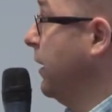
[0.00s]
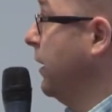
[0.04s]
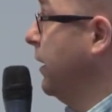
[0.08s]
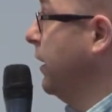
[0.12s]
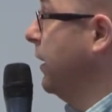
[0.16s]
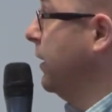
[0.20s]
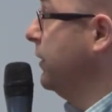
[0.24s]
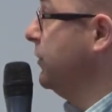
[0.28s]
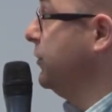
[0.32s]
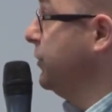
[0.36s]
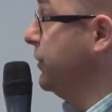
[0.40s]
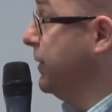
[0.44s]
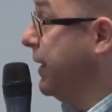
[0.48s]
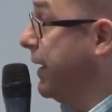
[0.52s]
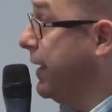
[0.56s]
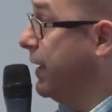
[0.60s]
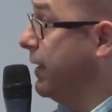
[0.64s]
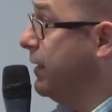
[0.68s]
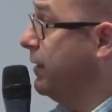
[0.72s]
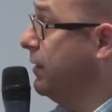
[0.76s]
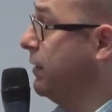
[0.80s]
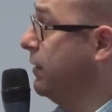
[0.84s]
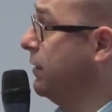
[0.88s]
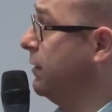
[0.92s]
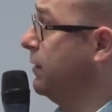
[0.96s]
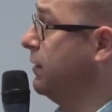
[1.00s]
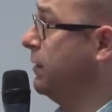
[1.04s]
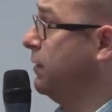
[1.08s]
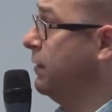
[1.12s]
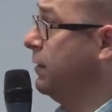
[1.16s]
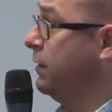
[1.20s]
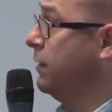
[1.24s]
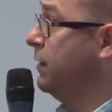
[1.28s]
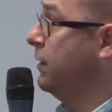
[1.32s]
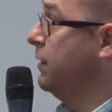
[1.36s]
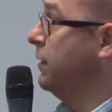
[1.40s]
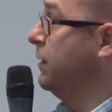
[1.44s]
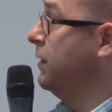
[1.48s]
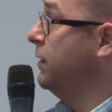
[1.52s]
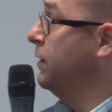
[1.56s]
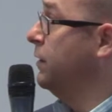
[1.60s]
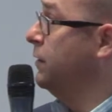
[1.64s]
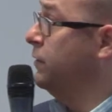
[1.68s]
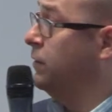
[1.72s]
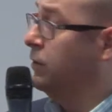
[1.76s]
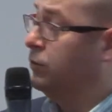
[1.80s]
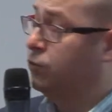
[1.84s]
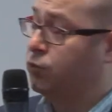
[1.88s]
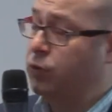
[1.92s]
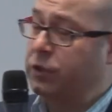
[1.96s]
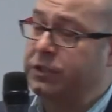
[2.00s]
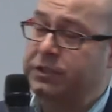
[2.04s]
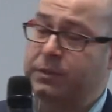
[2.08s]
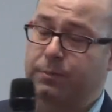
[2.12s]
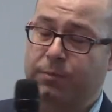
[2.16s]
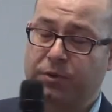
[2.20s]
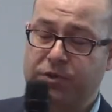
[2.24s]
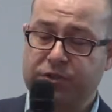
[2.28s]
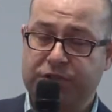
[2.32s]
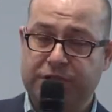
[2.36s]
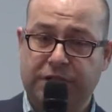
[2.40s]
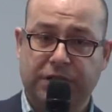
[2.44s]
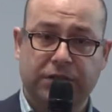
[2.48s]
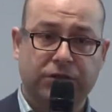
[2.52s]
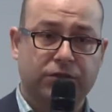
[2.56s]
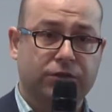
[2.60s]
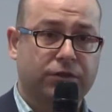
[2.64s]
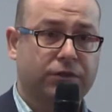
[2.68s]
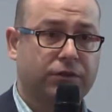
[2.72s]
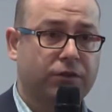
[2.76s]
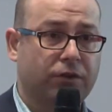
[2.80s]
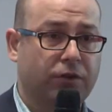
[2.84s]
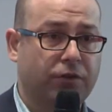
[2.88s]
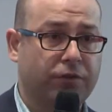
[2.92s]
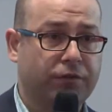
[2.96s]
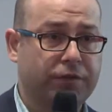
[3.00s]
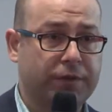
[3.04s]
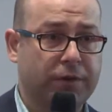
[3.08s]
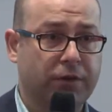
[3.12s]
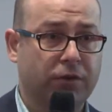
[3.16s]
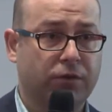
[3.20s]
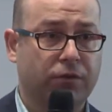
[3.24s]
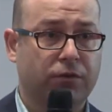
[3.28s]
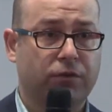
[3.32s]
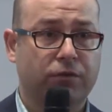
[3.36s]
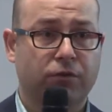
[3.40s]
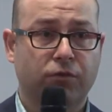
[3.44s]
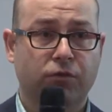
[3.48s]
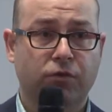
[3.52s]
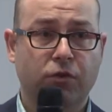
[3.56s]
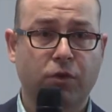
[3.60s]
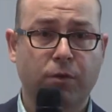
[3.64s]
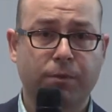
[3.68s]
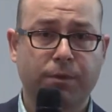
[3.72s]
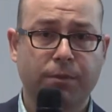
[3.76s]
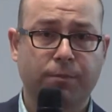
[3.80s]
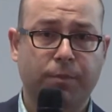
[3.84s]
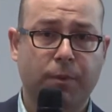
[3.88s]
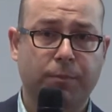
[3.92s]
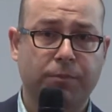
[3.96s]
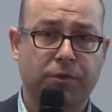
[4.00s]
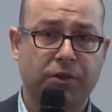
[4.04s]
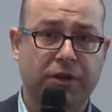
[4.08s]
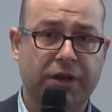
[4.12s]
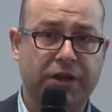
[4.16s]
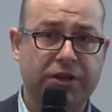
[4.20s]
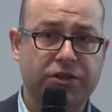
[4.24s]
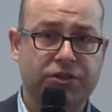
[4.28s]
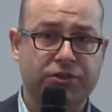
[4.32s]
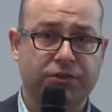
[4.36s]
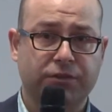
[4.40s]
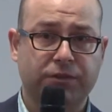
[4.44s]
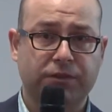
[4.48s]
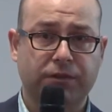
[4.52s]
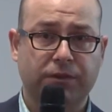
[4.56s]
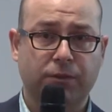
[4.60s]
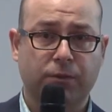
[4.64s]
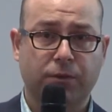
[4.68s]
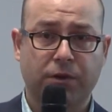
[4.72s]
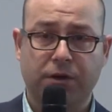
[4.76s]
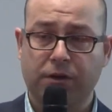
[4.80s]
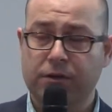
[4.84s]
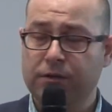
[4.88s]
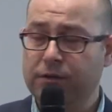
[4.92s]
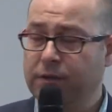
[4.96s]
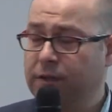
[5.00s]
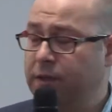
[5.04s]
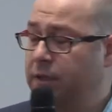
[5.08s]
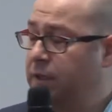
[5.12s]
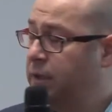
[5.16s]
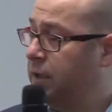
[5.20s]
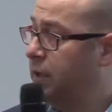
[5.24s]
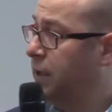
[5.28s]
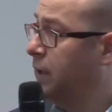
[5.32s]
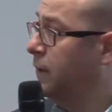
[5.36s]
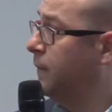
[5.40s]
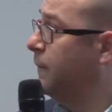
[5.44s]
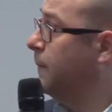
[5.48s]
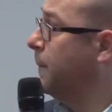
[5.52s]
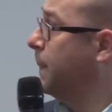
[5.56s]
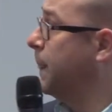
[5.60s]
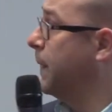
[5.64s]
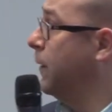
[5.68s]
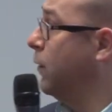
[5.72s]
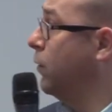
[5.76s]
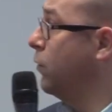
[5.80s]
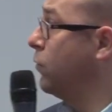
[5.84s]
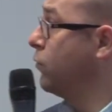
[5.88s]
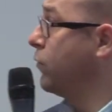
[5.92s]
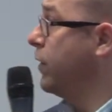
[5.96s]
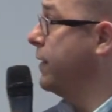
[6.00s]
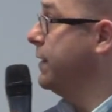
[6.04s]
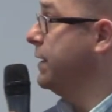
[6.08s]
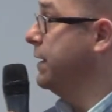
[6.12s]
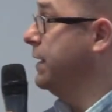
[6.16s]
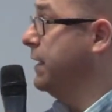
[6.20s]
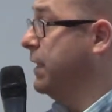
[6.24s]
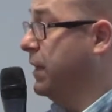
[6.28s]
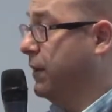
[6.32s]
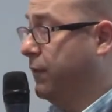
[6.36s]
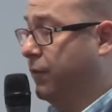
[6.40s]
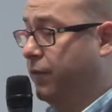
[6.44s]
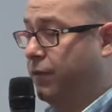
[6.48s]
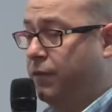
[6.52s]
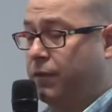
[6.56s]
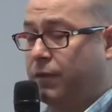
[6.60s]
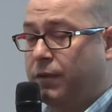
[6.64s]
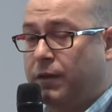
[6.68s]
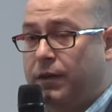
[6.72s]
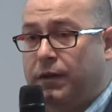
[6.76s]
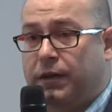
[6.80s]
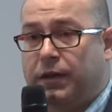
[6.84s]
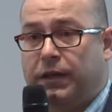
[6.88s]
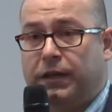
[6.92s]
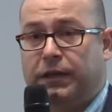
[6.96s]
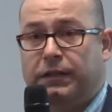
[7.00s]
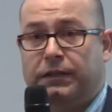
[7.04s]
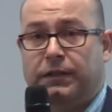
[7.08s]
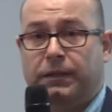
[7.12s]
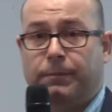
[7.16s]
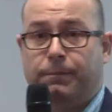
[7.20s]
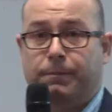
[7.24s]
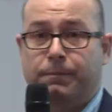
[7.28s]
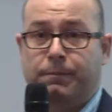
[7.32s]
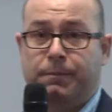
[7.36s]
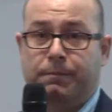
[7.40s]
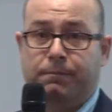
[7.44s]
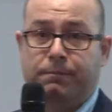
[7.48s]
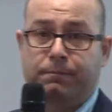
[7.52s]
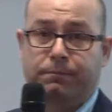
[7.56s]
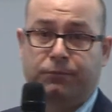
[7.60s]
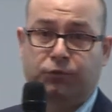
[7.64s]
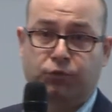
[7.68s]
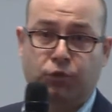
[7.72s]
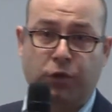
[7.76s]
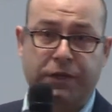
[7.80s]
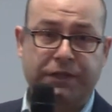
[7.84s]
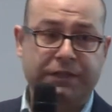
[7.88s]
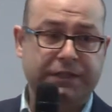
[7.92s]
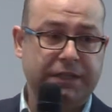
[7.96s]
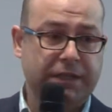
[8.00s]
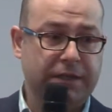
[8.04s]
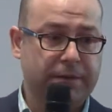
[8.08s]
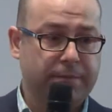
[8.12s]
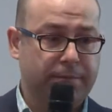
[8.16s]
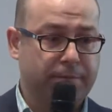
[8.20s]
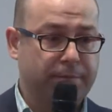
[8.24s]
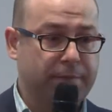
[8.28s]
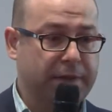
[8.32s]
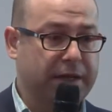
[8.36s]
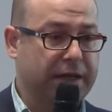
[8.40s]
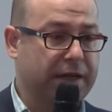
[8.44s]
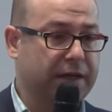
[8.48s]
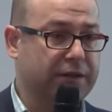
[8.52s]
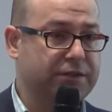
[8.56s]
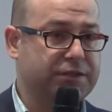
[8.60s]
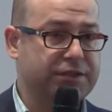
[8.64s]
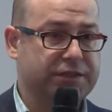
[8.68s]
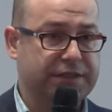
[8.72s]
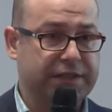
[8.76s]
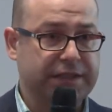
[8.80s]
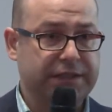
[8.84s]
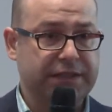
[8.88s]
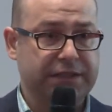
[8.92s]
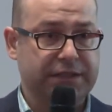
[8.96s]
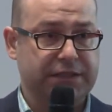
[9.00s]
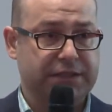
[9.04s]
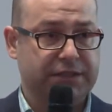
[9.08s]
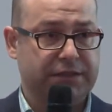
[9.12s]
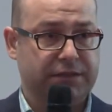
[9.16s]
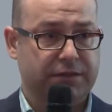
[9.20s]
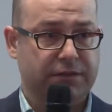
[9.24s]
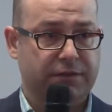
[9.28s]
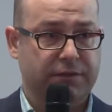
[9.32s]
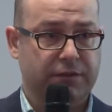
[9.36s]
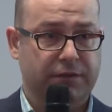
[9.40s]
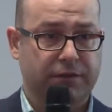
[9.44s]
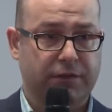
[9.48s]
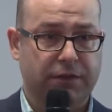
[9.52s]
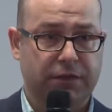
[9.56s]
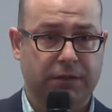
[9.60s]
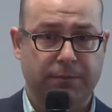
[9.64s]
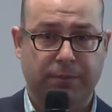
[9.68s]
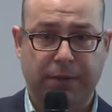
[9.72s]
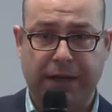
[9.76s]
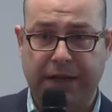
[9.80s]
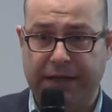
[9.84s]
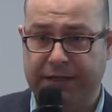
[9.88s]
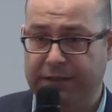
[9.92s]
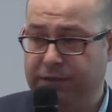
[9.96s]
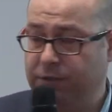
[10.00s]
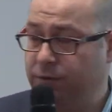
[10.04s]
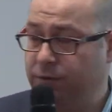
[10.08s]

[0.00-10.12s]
And today, the 20% of the global population in the world already live in the 20 biggest cities in the planet,